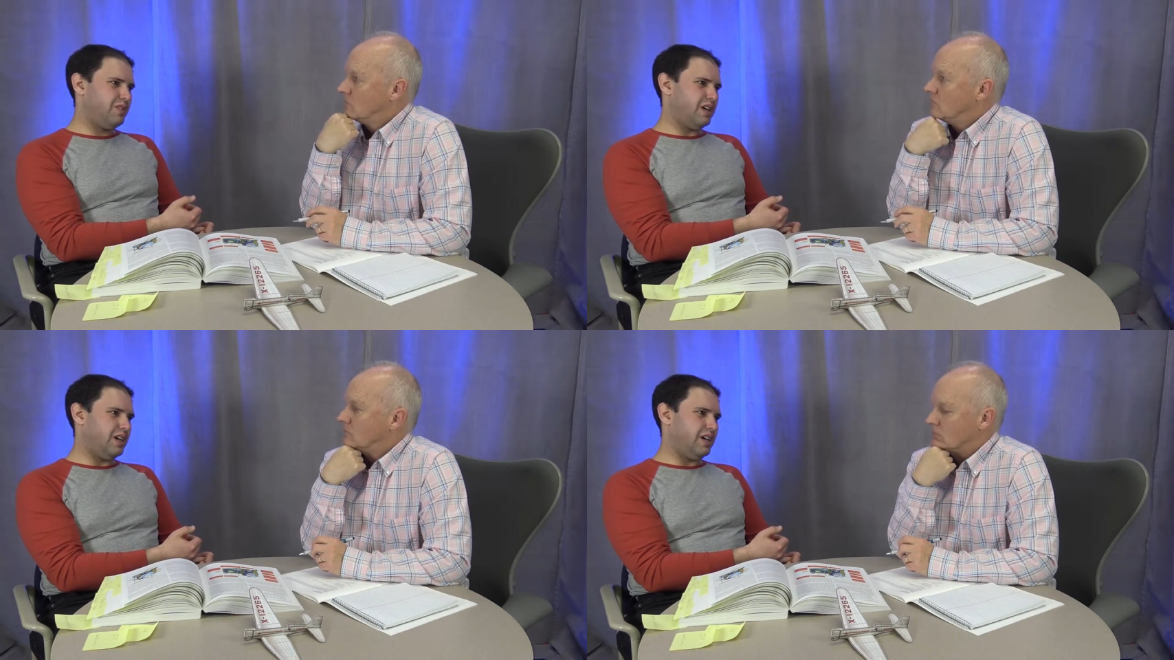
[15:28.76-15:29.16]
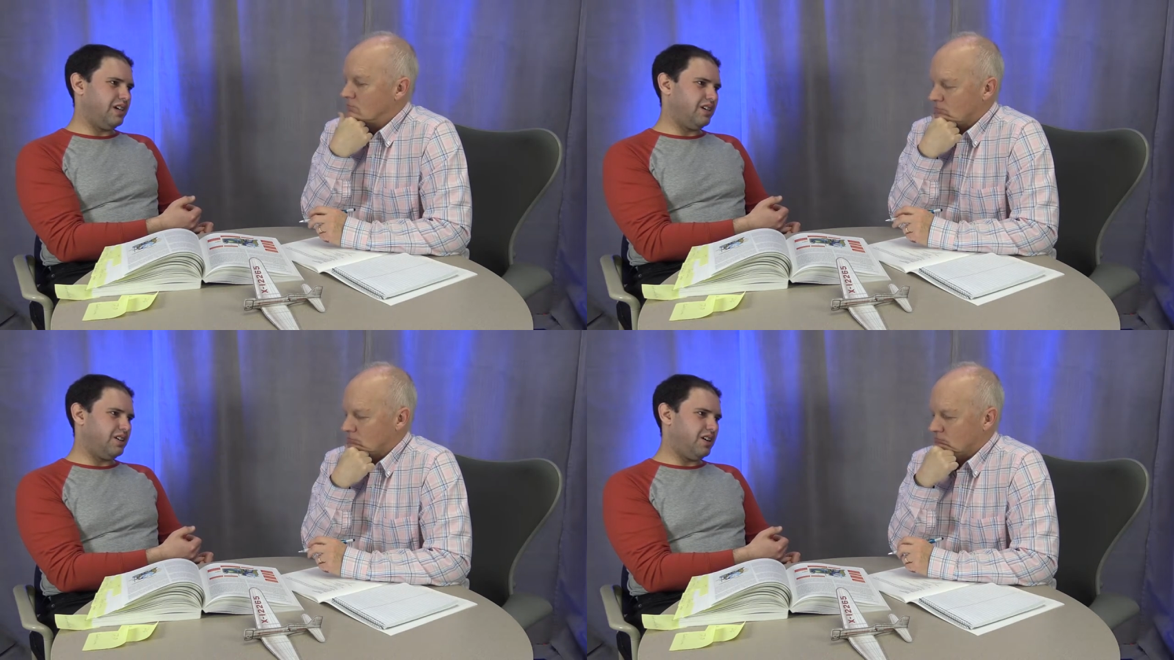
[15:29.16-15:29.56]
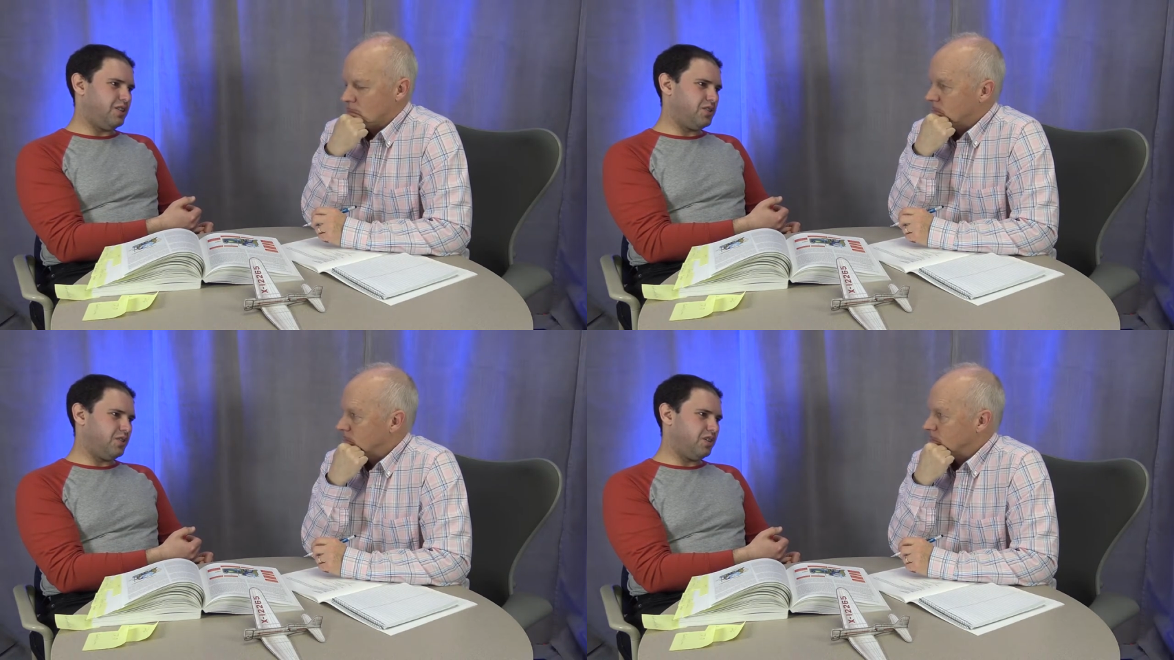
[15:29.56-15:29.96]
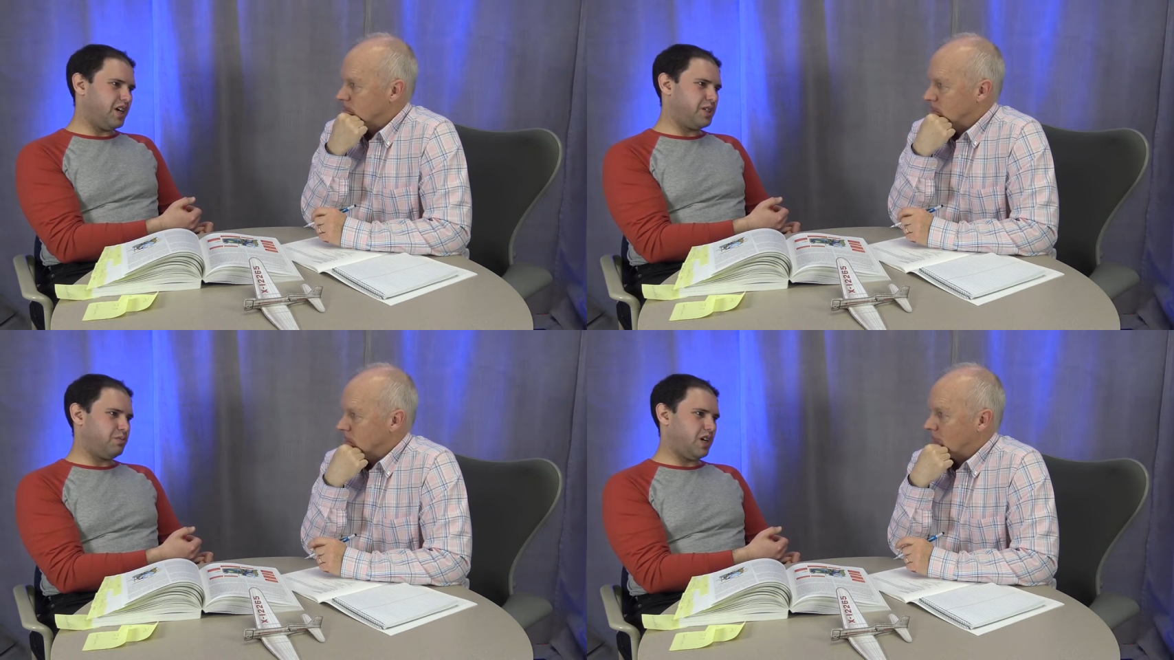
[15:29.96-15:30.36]
Speaker 1: uh, it can also
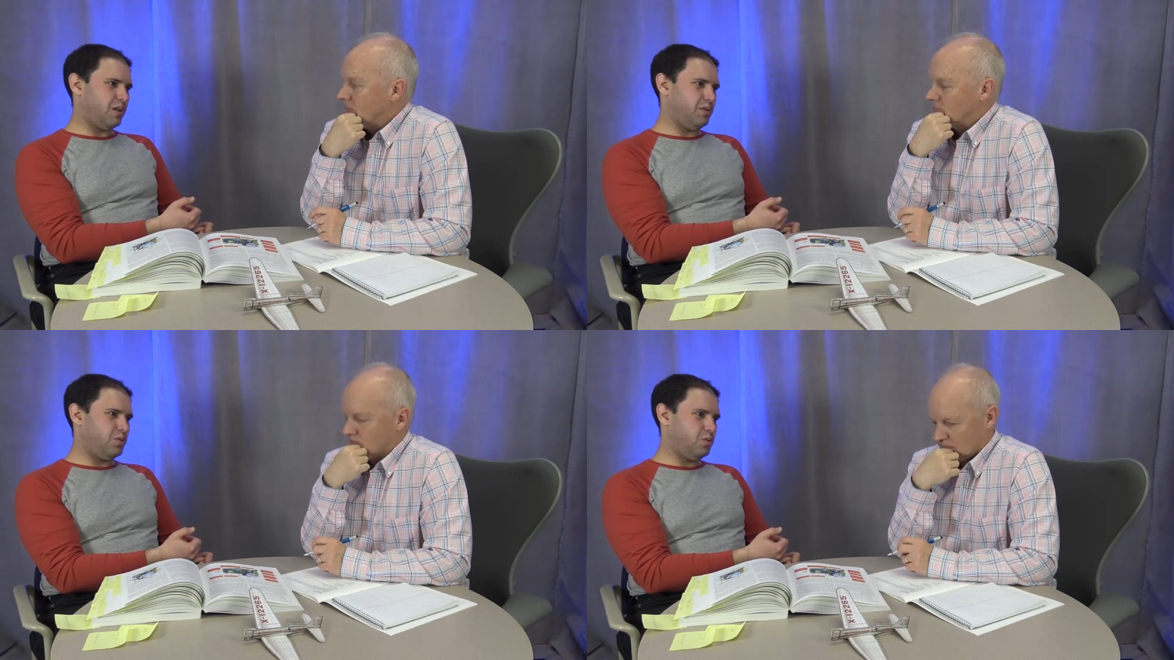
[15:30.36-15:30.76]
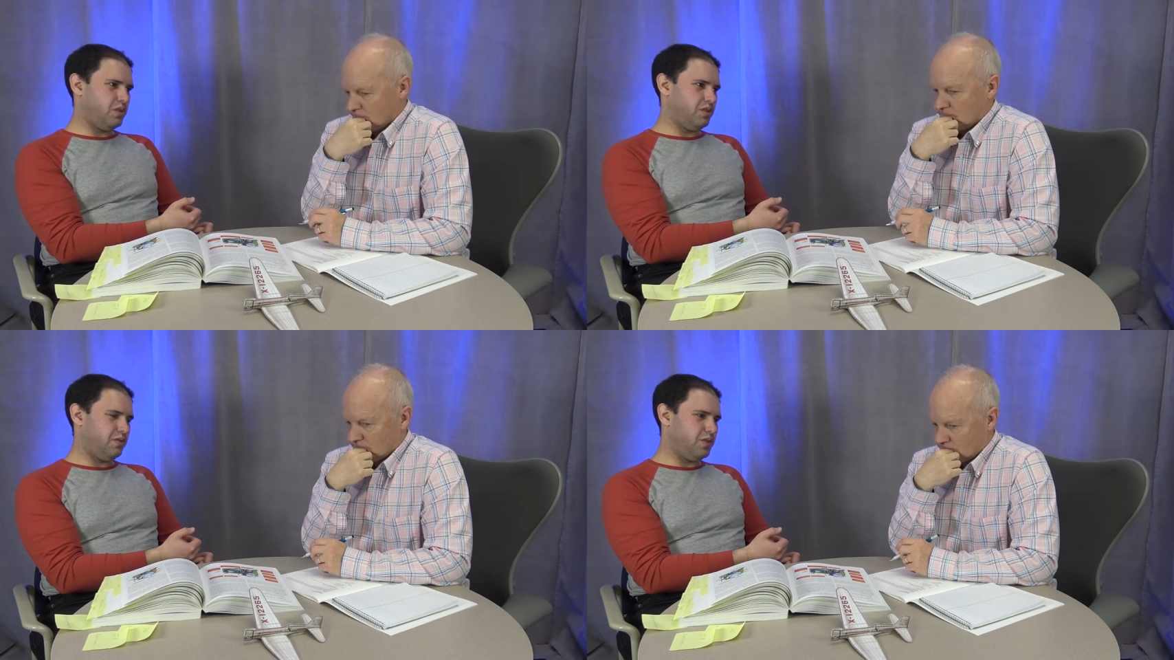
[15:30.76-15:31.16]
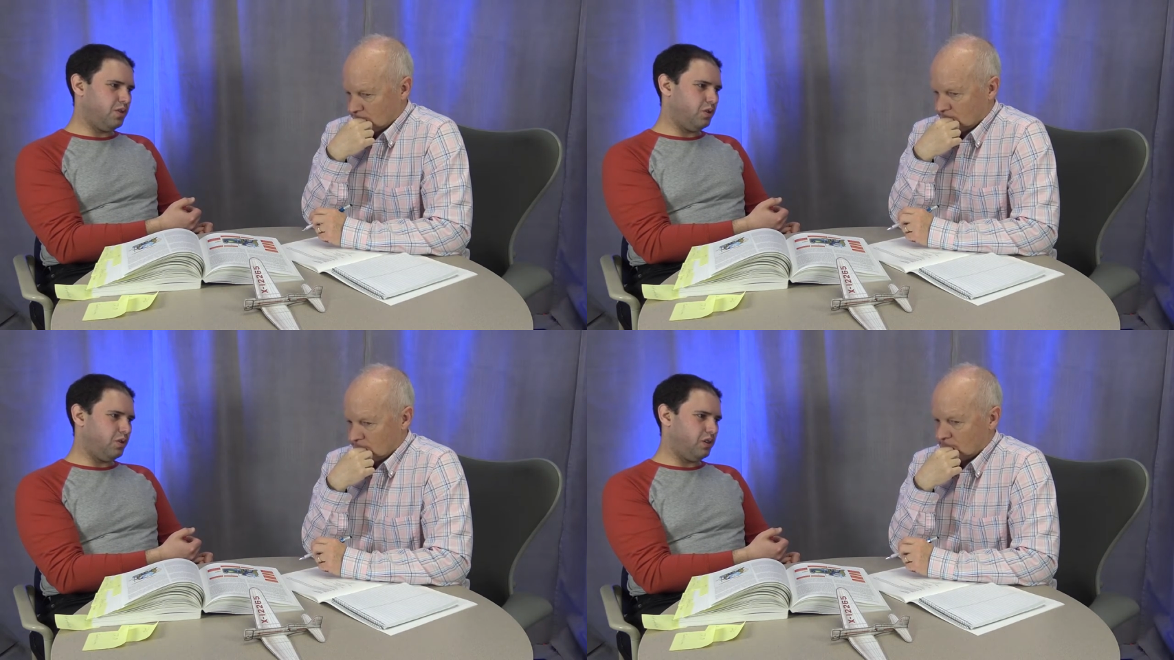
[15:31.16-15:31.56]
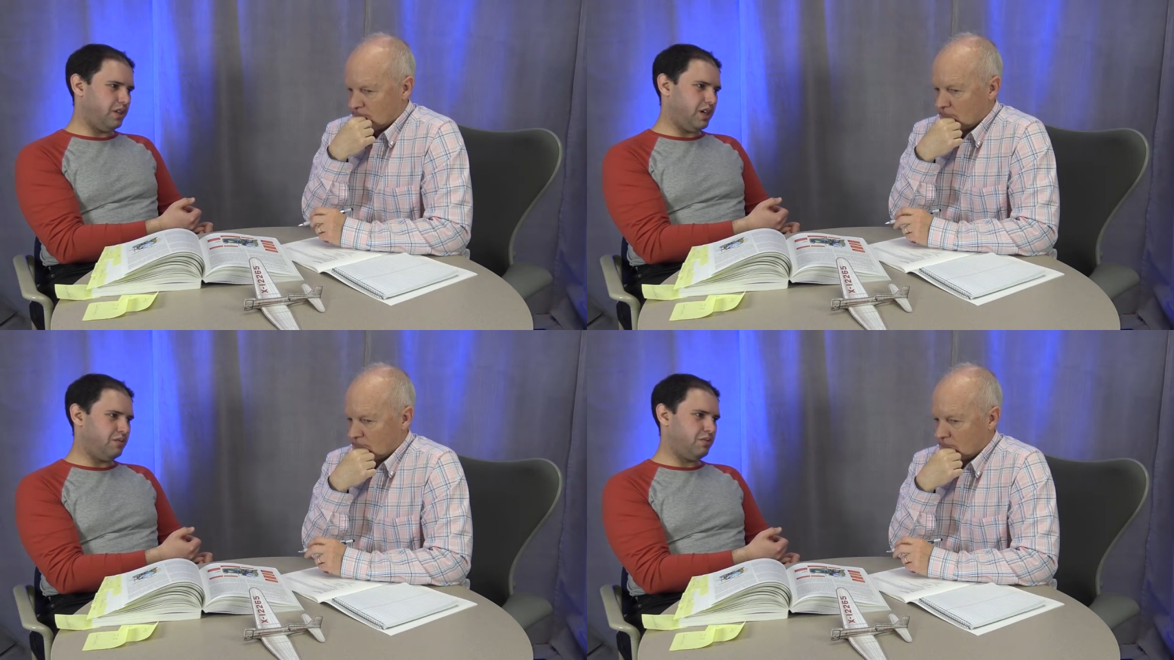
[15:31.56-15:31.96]
cause problems with fuel,
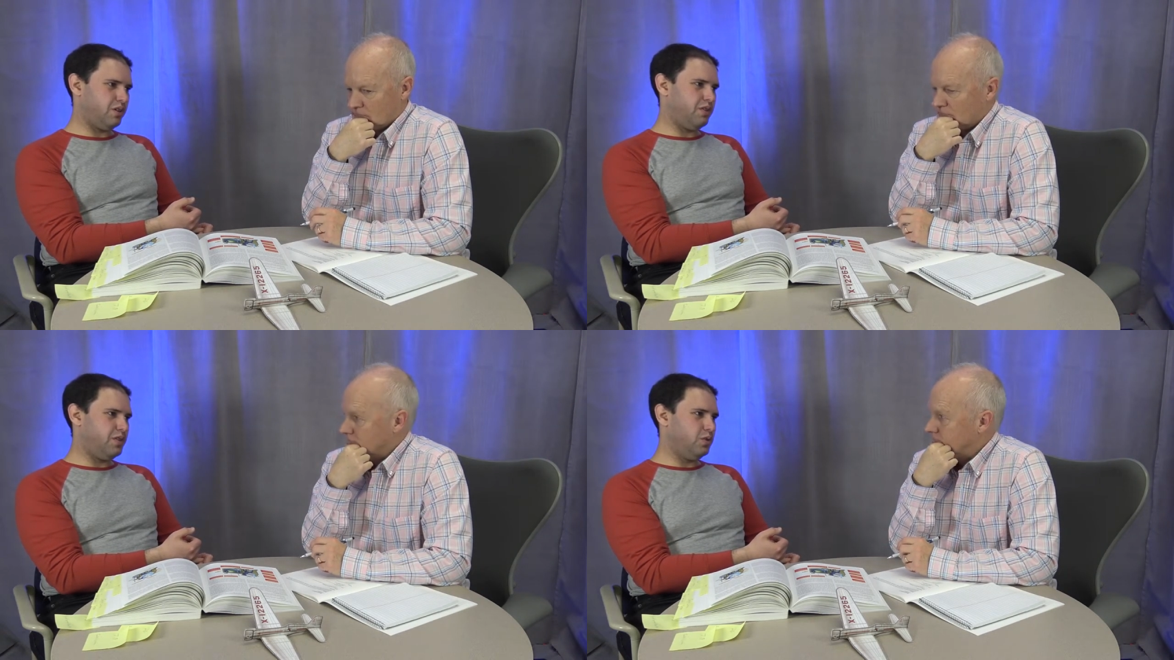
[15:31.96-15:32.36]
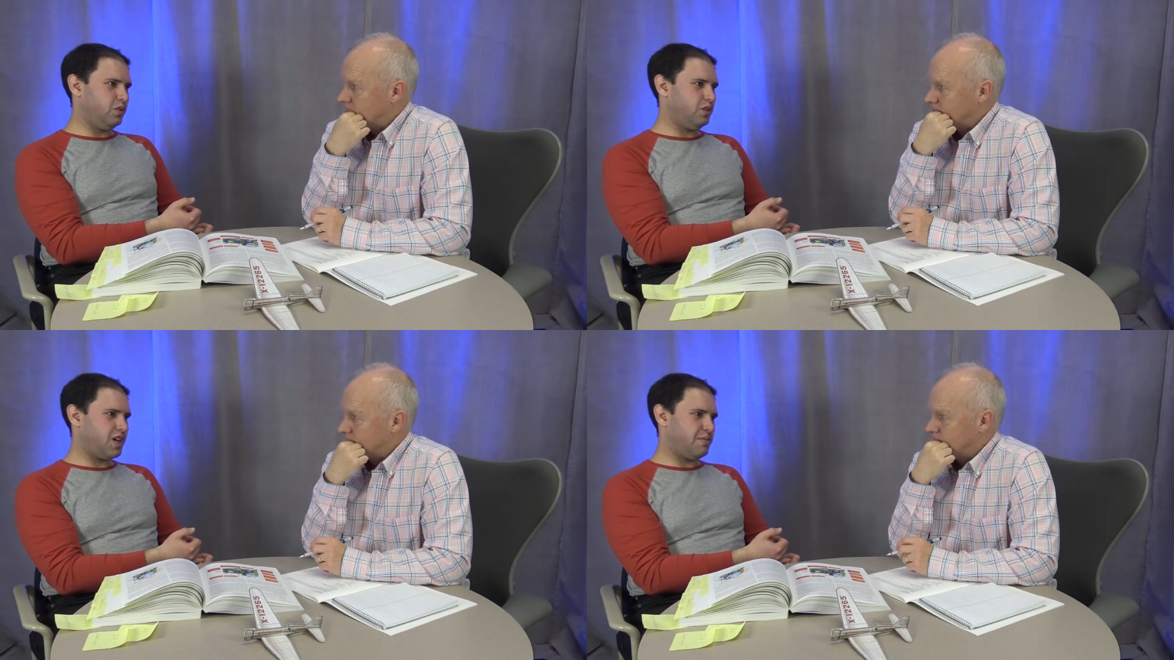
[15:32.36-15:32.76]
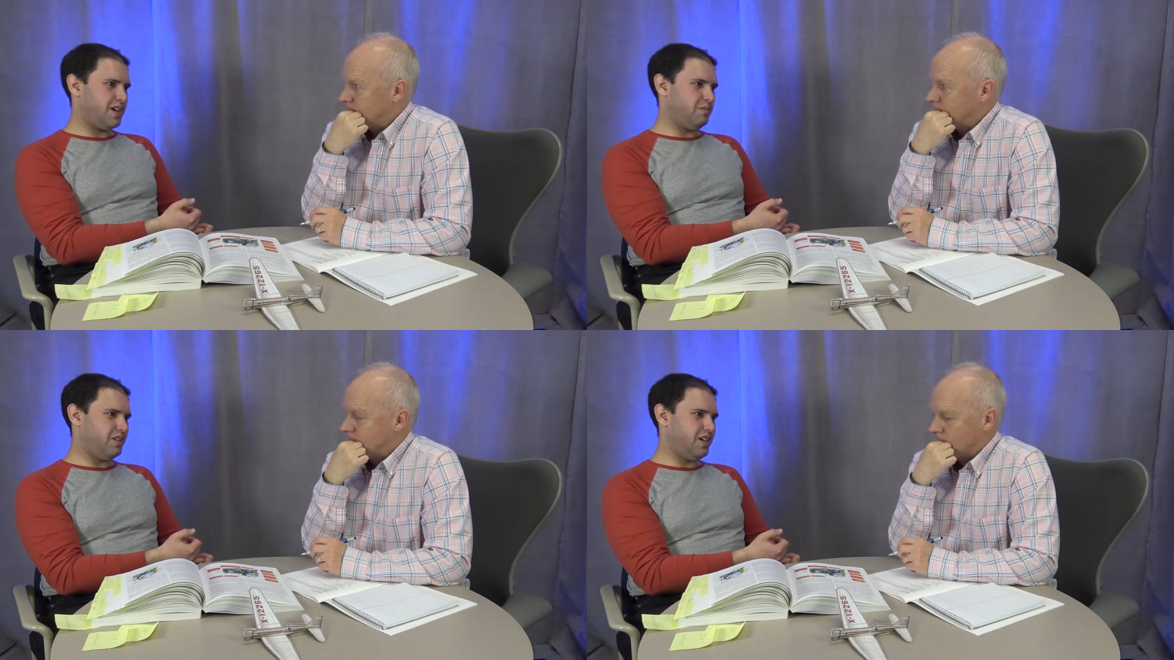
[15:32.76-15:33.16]
the unburnt fuel gumming up